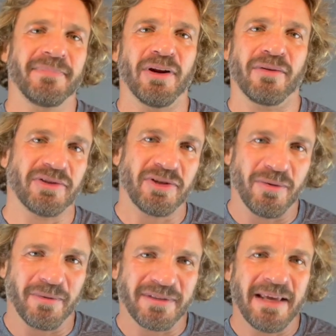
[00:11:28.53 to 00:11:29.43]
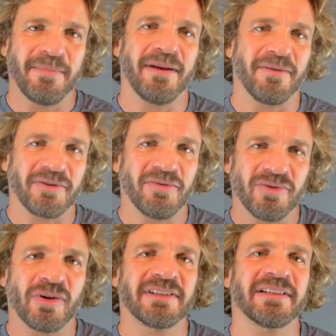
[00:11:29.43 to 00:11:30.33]
You know, they're too timid, they're too
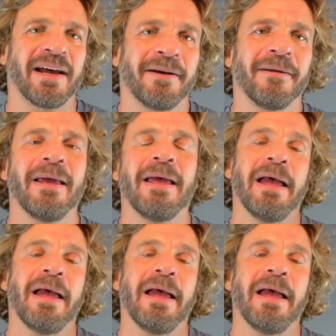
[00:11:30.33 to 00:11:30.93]
docile.